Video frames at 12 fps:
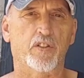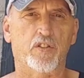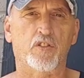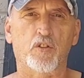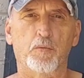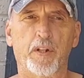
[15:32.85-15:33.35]

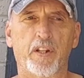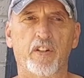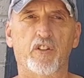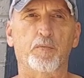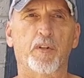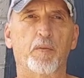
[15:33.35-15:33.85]
just going to be an
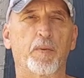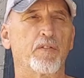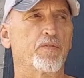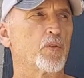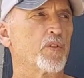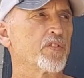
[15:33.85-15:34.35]

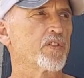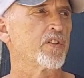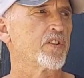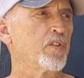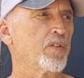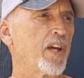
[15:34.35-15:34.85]
experiment for us to
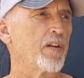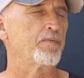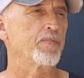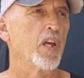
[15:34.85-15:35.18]
do that.